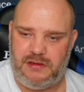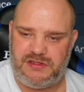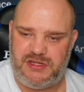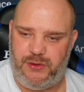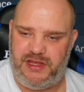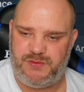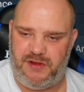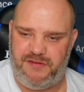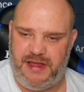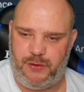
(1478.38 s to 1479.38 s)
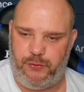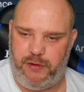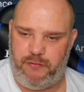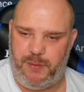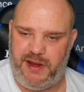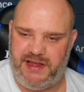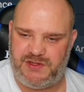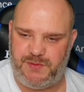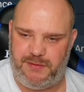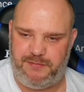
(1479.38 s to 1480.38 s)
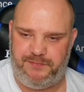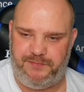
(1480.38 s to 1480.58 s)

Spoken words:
So he's my Valkyrie replacement.